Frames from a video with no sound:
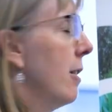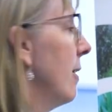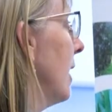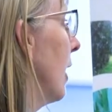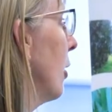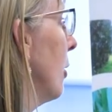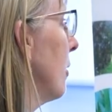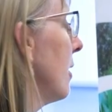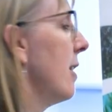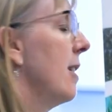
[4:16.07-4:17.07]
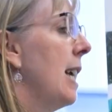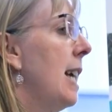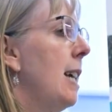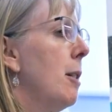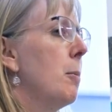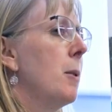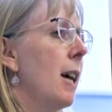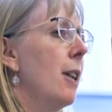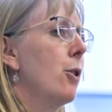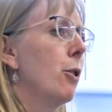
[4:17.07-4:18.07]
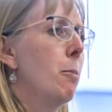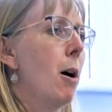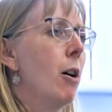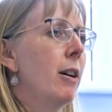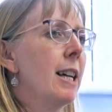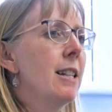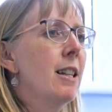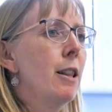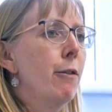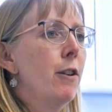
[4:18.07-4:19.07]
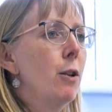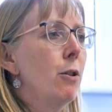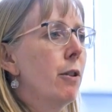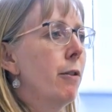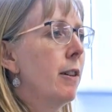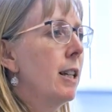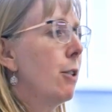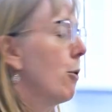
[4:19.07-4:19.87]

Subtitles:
and stakeholders see the potential markets in the future for these